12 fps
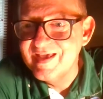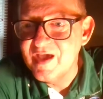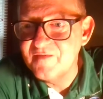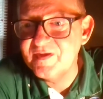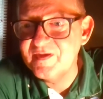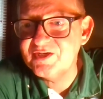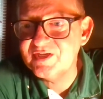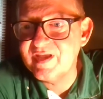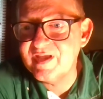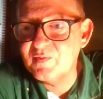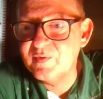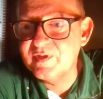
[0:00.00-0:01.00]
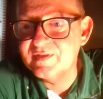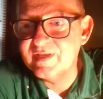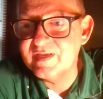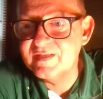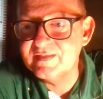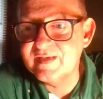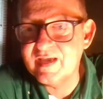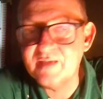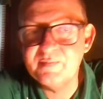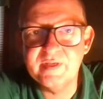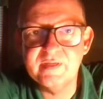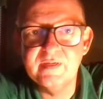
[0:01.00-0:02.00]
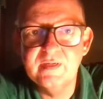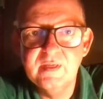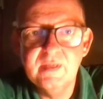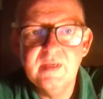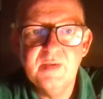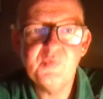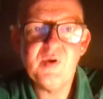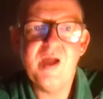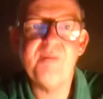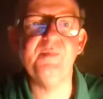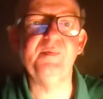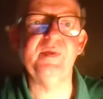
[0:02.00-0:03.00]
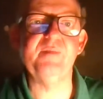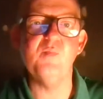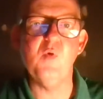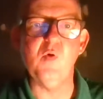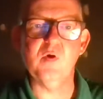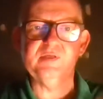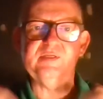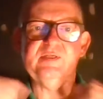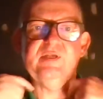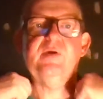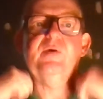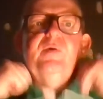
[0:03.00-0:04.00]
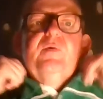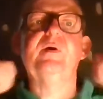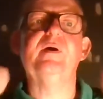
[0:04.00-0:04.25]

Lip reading: Eventually I will, Nancy. I've been probably more so.